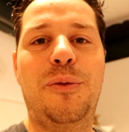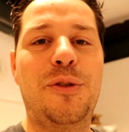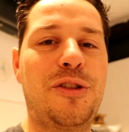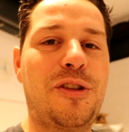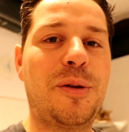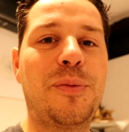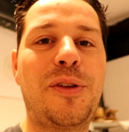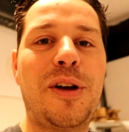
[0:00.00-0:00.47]

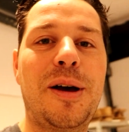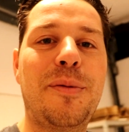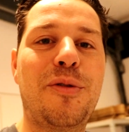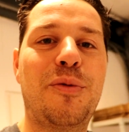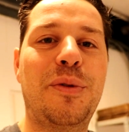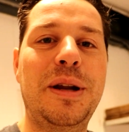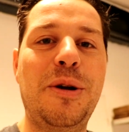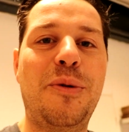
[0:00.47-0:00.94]

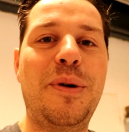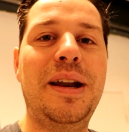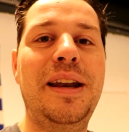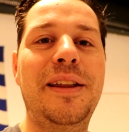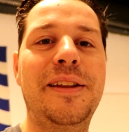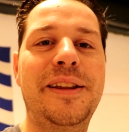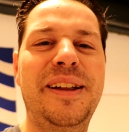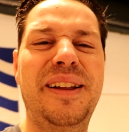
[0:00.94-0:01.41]
Sometimes when you're
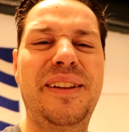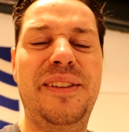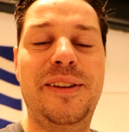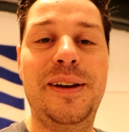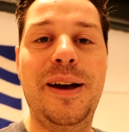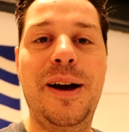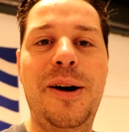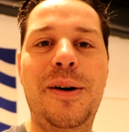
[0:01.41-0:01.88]
ready
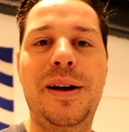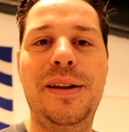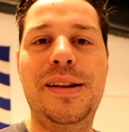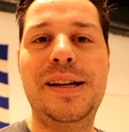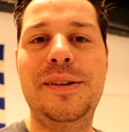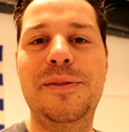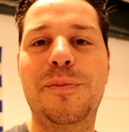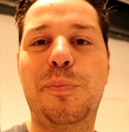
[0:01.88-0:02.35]
to go,
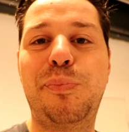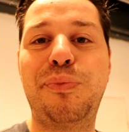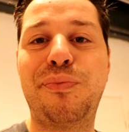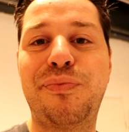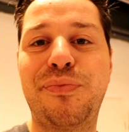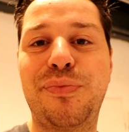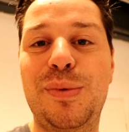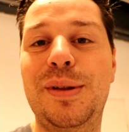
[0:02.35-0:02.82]
and then
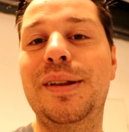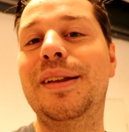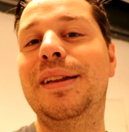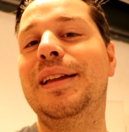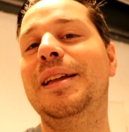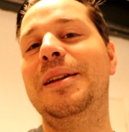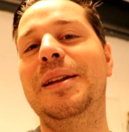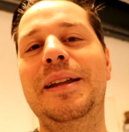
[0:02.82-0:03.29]

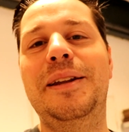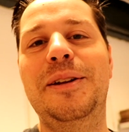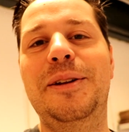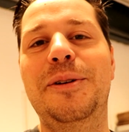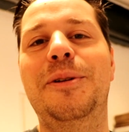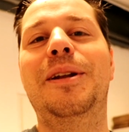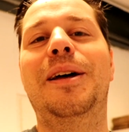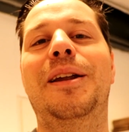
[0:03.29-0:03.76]
you need to
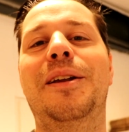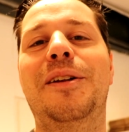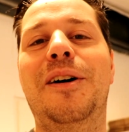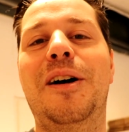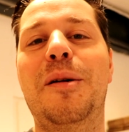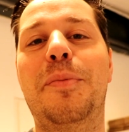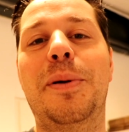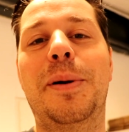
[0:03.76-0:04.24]
do another
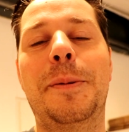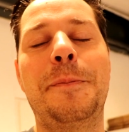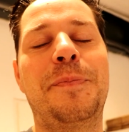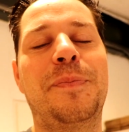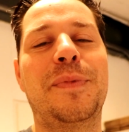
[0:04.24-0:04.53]
diaper.